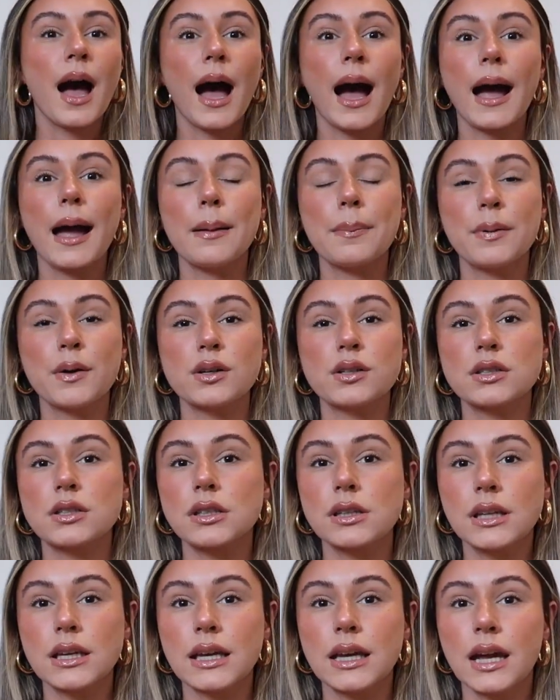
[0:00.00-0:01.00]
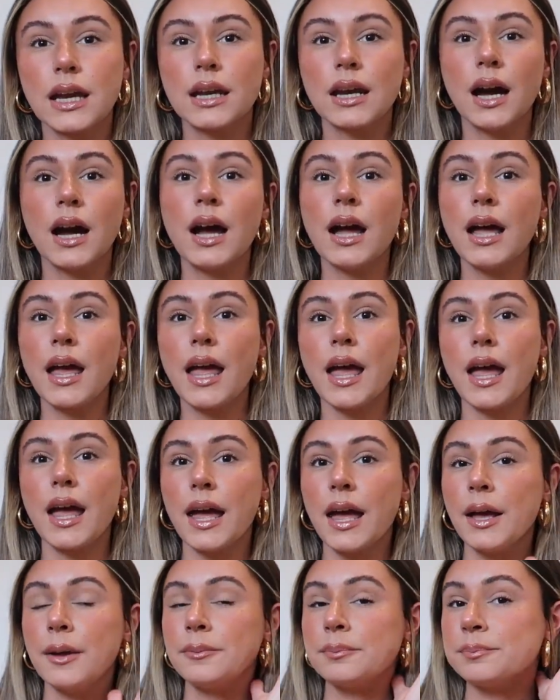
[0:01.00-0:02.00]
I personally cannot,
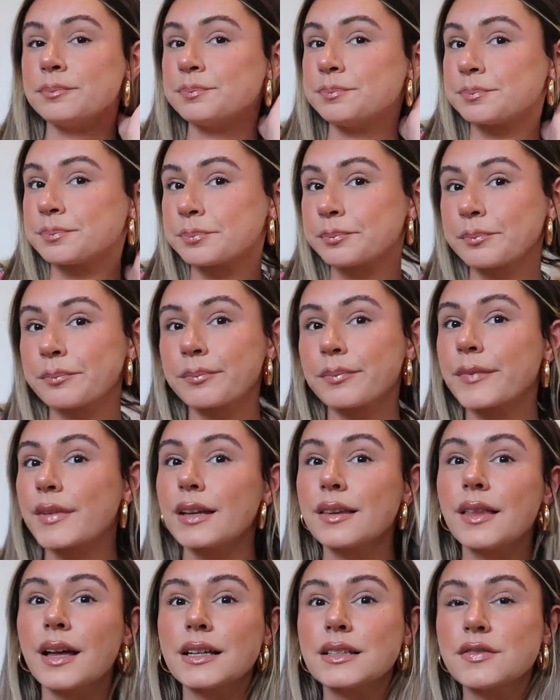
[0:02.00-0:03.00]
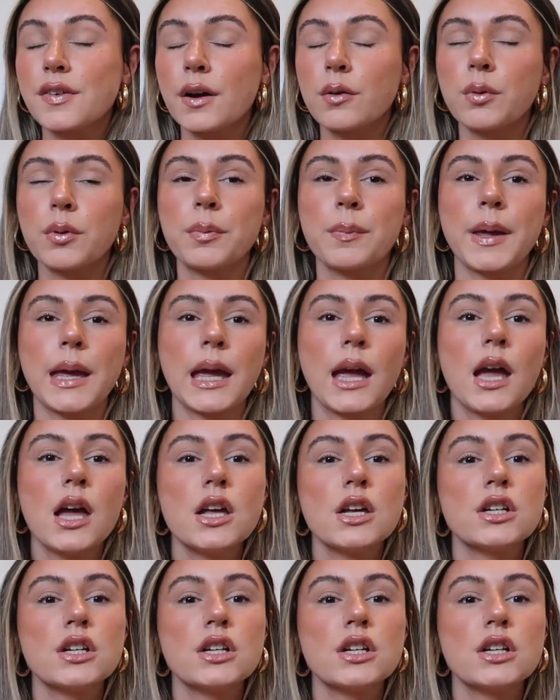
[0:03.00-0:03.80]
and that's fine with me.